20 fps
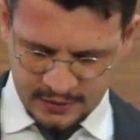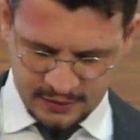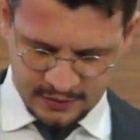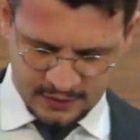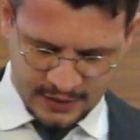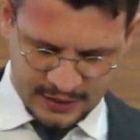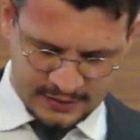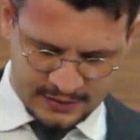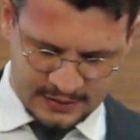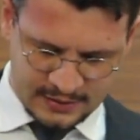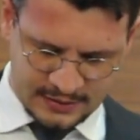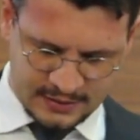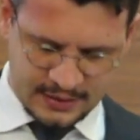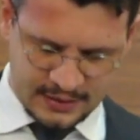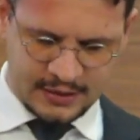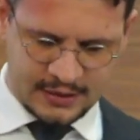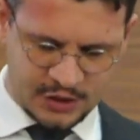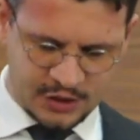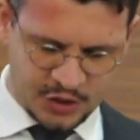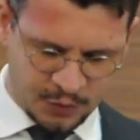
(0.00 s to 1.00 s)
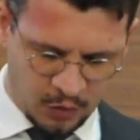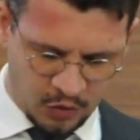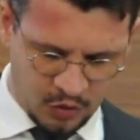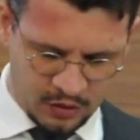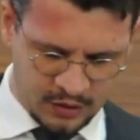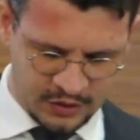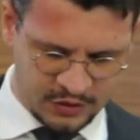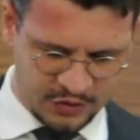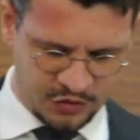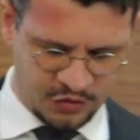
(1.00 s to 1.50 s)
They seized
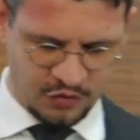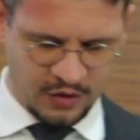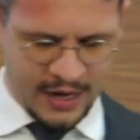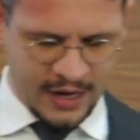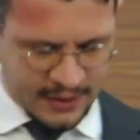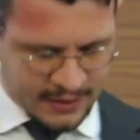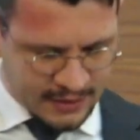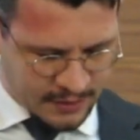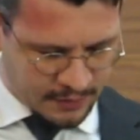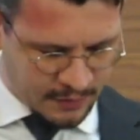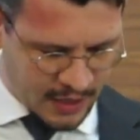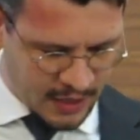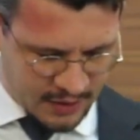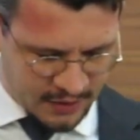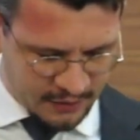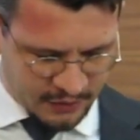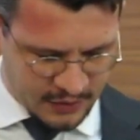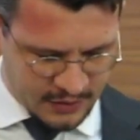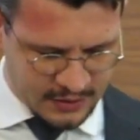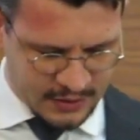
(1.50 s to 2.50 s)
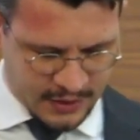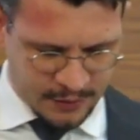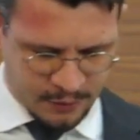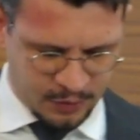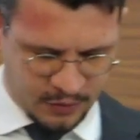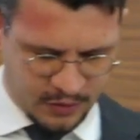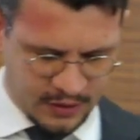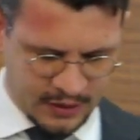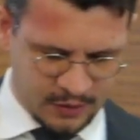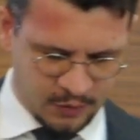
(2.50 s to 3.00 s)
Paul and dragged him out of the
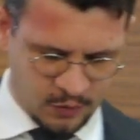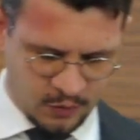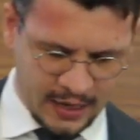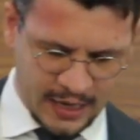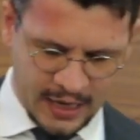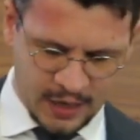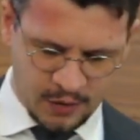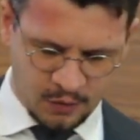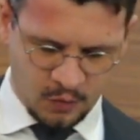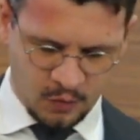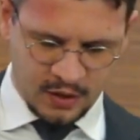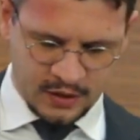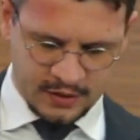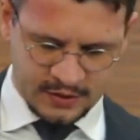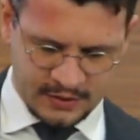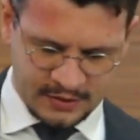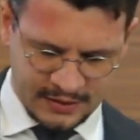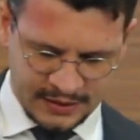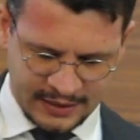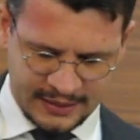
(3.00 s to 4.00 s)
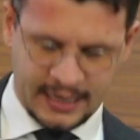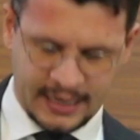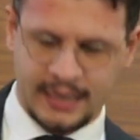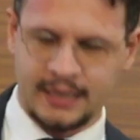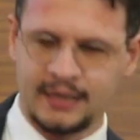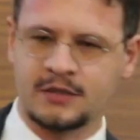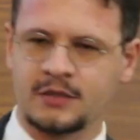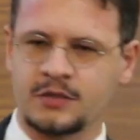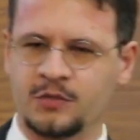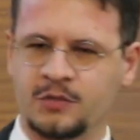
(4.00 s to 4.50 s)
temple, and at once the
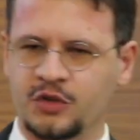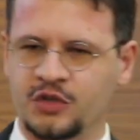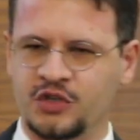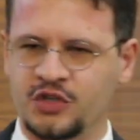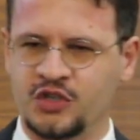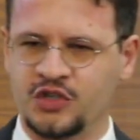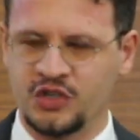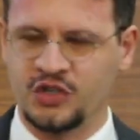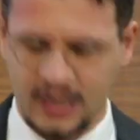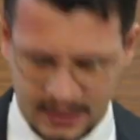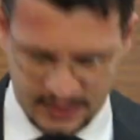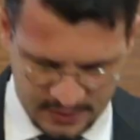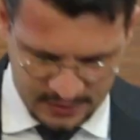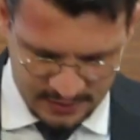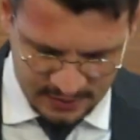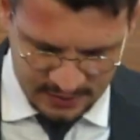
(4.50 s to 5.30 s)
gates were shut.